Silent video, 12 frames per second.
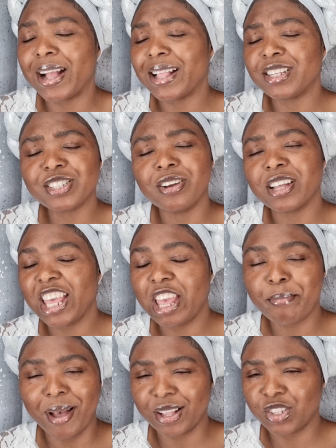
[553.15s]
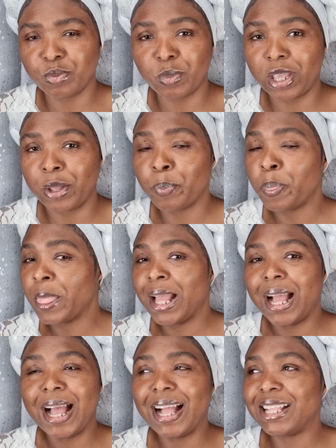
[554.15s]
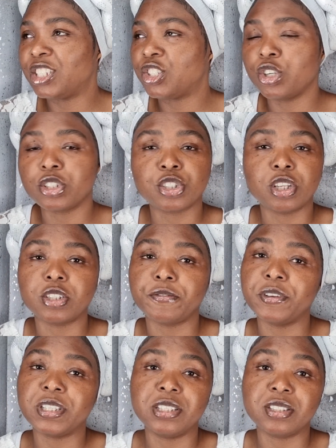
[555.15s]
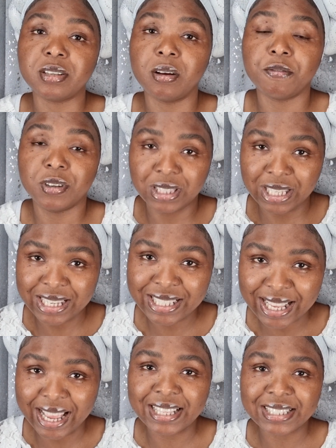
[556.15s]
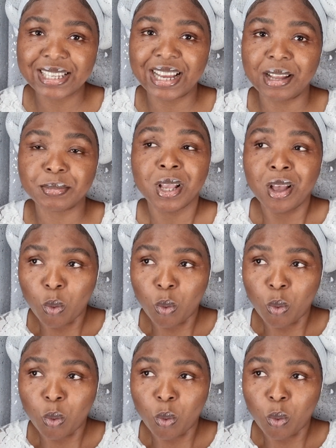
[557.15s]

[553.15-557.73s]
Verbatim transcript: And the song came back to me and it's just such a fitting song for these end times.